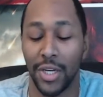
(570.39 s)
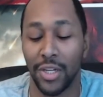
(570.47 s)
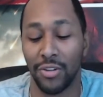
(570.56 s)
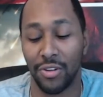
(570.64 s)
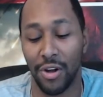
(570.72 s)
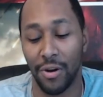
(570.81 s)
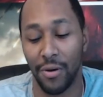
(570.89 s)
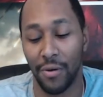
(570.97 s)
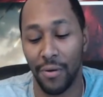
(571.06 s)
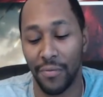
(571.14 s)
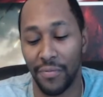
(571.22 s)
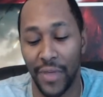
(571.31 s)

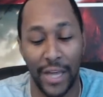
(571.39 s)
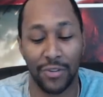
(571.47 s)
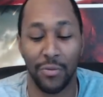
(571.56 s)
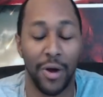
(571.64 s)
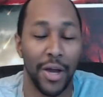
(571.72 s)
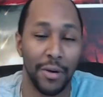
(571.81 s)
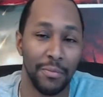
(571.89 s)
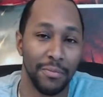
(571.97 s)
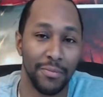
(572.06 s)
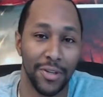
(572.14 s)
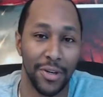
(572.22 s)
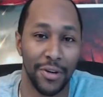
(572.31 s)
So that's why I'm,
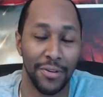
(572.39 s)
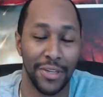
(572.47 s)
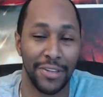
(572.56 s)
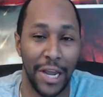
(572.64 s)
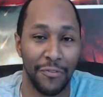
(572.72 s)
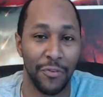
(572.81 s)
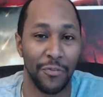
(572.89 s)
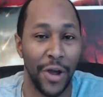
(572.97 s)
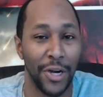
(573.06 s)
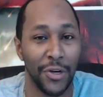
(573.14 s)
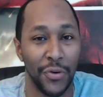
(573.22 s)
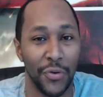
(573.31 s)
excited for
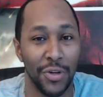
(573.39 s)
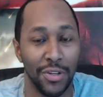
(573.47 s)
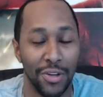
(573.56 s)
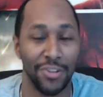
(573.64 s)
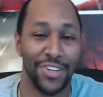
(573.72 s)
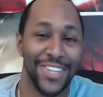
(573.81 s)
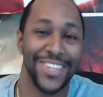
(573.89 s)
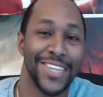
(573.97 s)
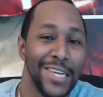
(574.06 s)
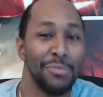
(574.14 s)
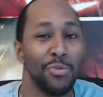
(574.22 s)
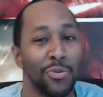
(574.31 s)
Finding Dory. Just
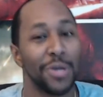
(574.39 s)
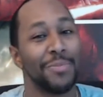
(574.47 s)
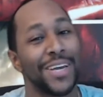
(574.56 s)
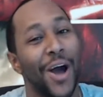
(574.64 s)
keep swimming.